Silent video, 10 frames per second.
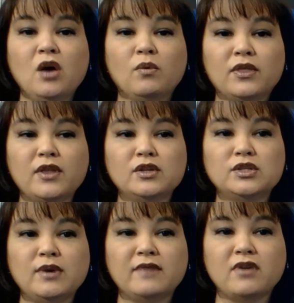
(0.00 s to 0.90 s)
where those
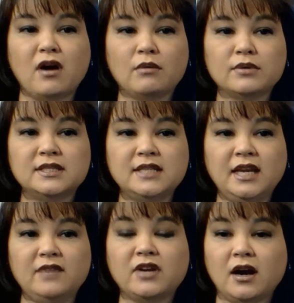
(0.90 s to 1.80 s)
who have not
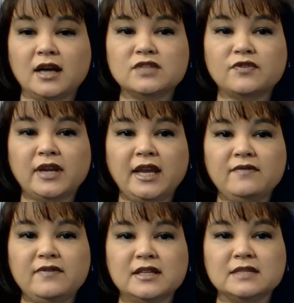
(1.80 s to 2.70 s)
received God's
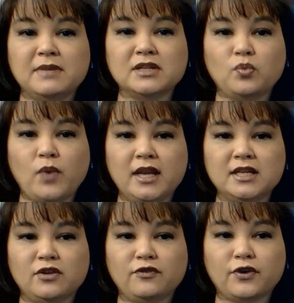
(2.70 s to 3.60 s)
forgiveness must wait
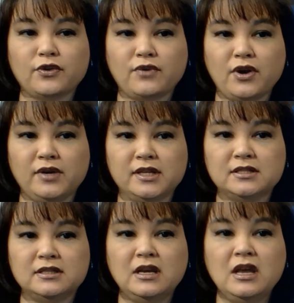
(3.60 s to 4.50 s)
until further notice.